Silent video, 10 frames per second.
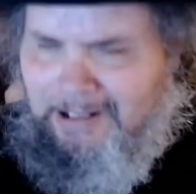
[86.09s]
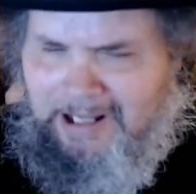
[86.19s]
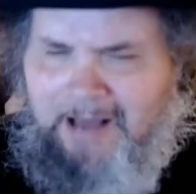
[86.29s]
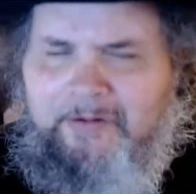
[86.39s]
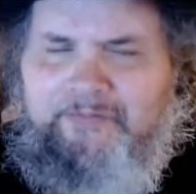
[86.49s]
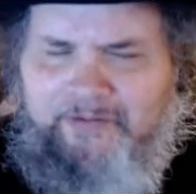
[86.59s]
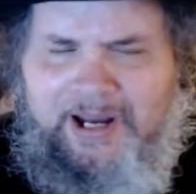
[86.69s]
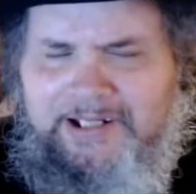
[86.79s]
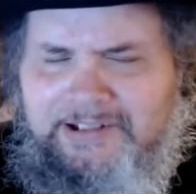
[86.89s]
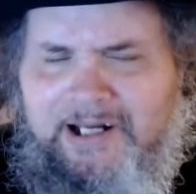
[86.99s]
I'm
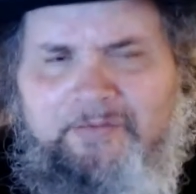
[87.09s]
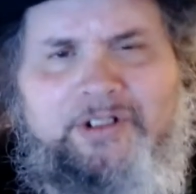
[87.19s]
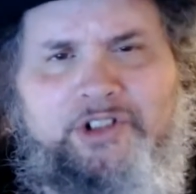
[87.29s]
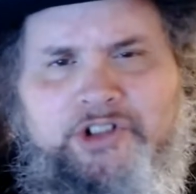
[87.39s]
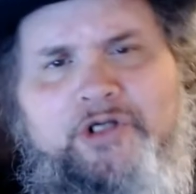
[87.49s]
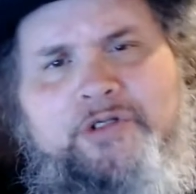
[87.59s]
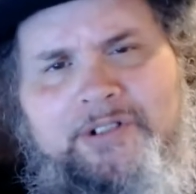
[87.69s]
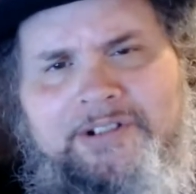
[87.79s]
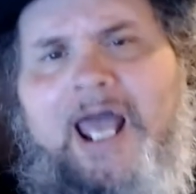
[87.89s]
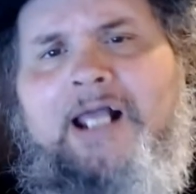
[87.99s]
afraid that I'm going to show you
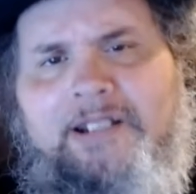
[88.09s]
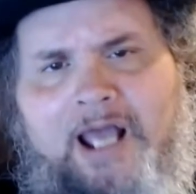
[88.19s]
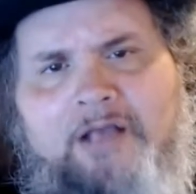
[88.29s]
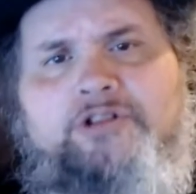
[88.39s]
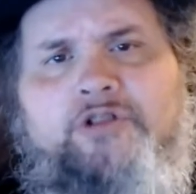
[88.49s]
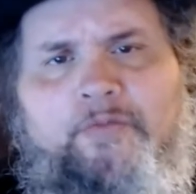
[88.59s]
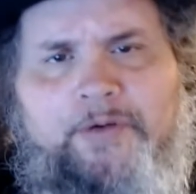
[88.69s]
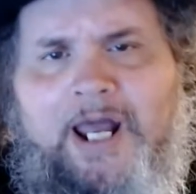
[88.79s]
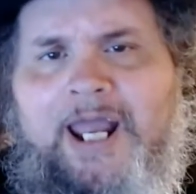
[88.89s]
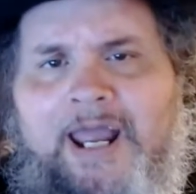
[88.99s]
exactly how
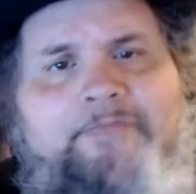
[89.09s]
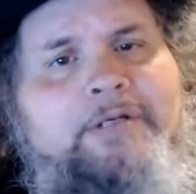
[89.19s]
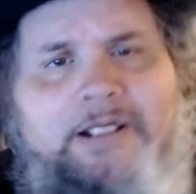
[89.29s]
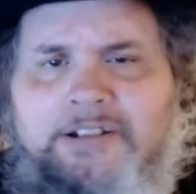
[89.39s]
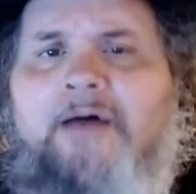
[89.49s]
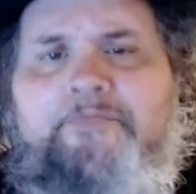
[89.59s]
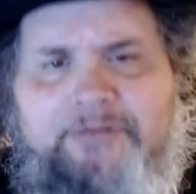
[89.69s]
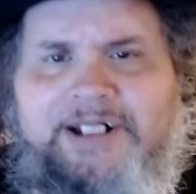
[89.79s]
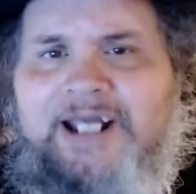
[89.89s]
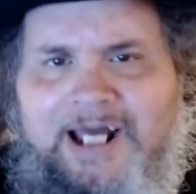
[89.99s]
stupid I am because I'm
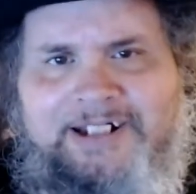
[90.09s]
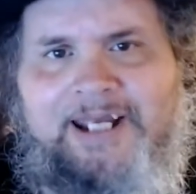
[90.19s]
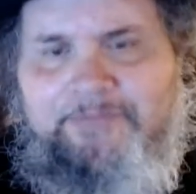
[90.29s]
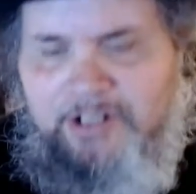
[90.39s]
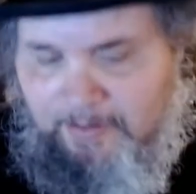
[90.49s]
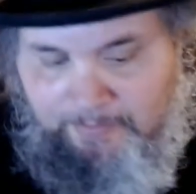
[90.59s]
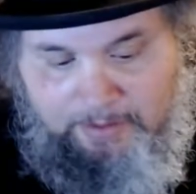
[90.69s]
pretty goddamn dumb.